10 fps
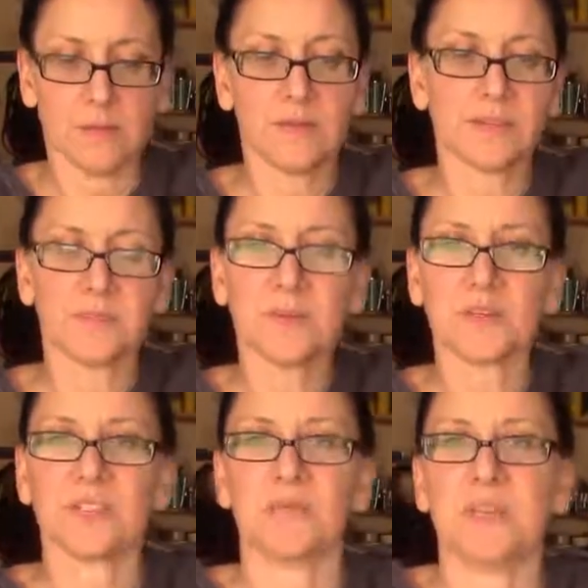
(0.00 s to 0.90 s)
This
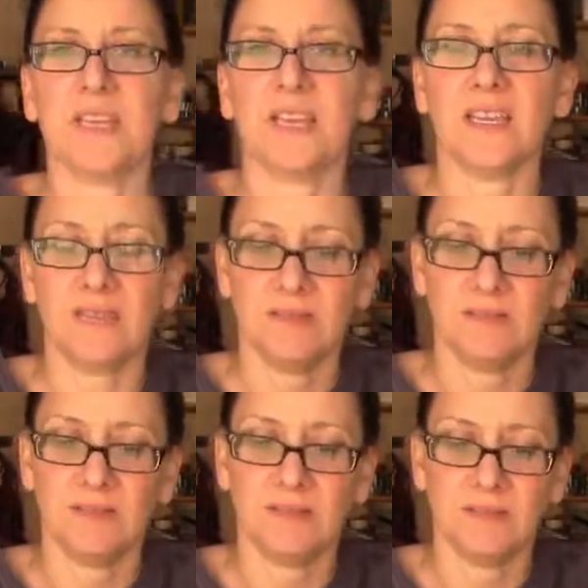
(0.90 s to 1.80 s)
appears to be an
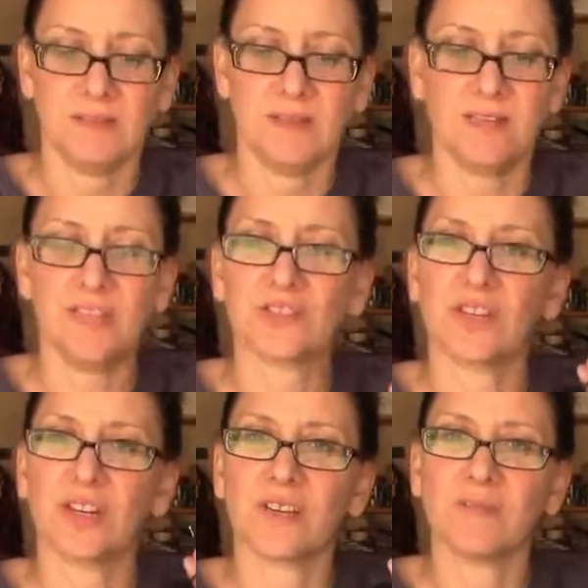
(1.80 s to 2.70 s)

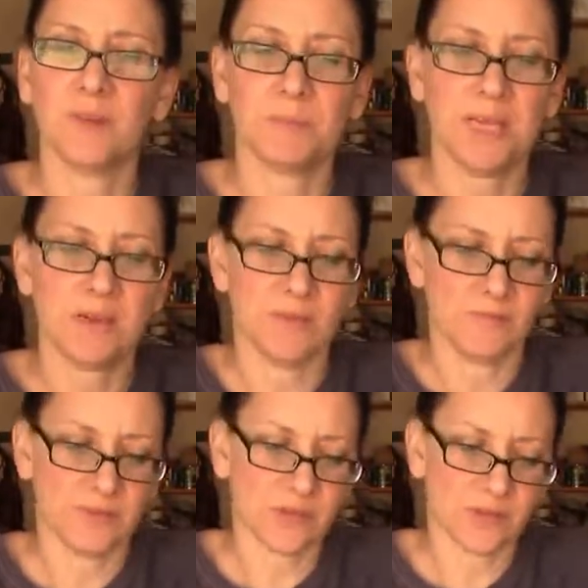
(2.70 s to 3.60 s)
electronic foot pedal
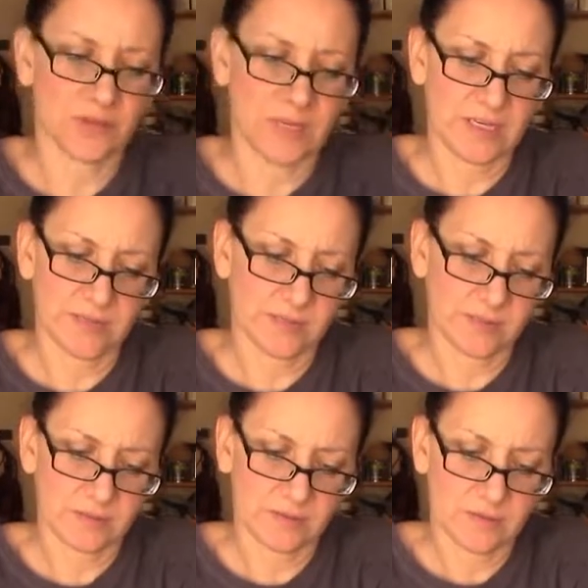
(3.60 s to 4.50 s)
for turning it
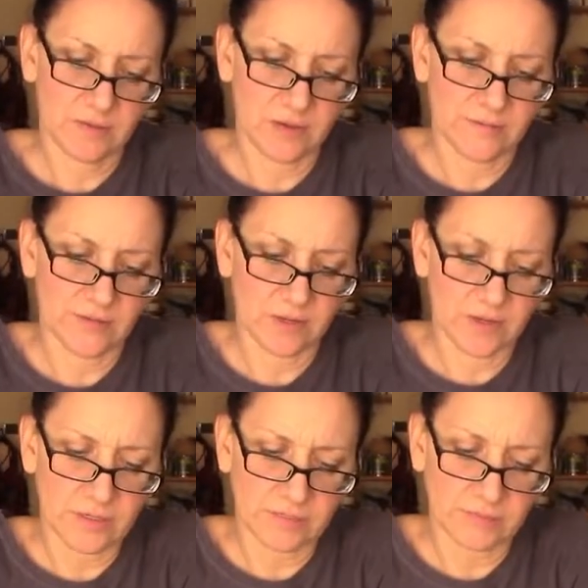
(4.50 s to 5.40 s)
off and
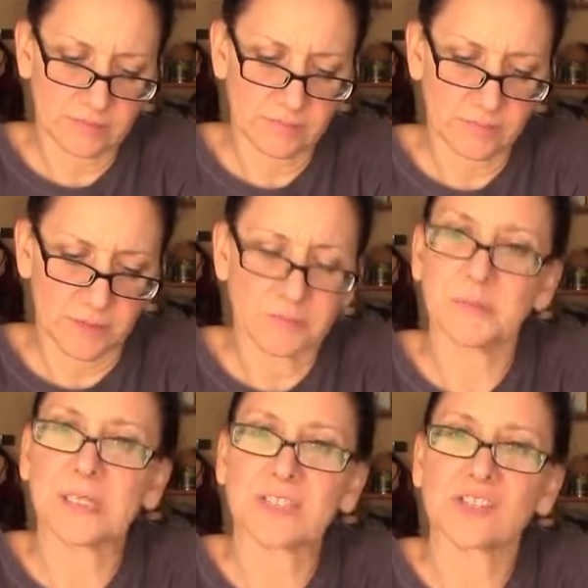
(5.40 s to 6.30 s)
on and
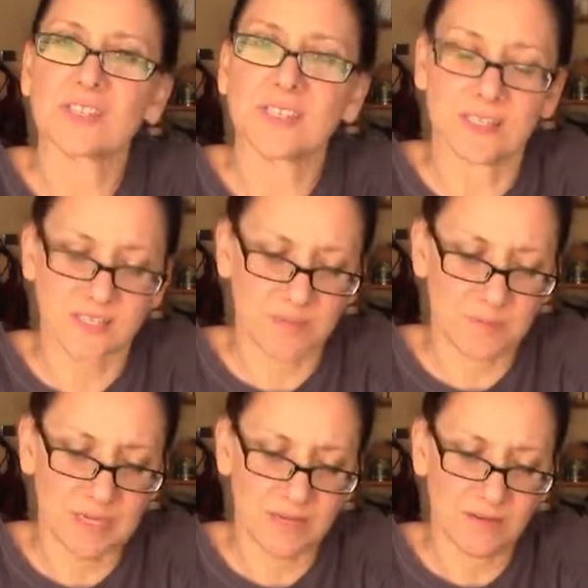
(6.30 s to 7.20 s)
probably adjusting the
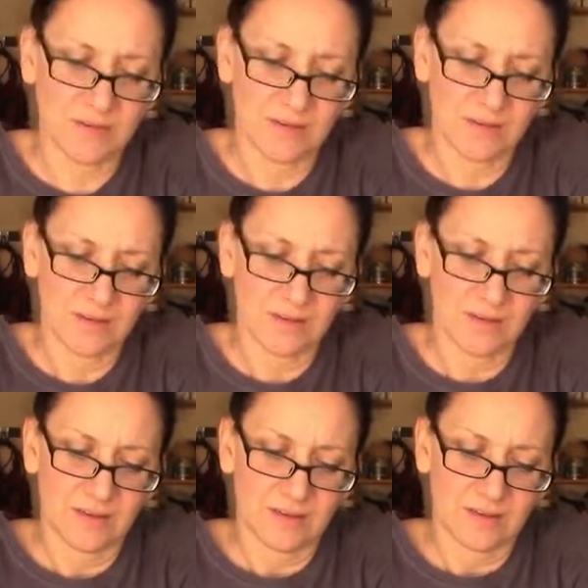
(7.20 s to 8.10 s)
speed.
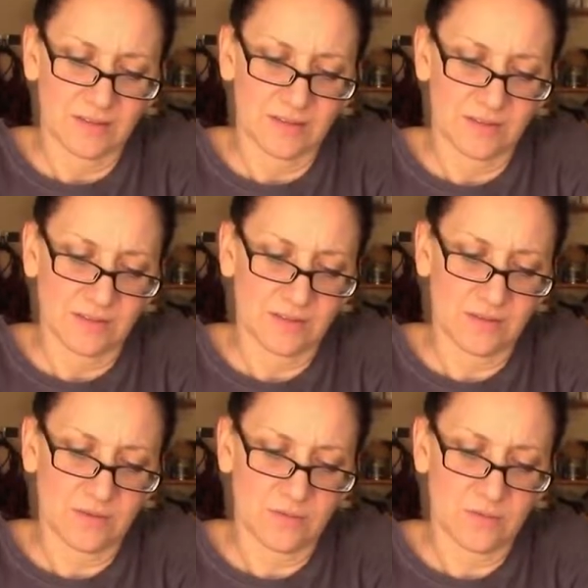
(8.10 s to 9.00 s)

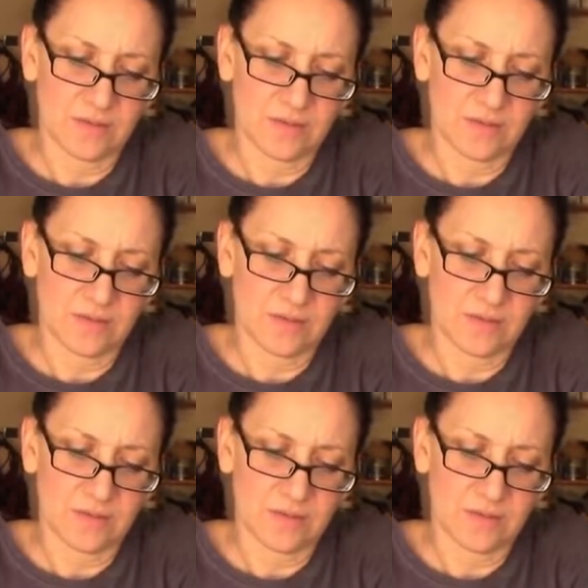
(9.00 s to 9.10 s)
So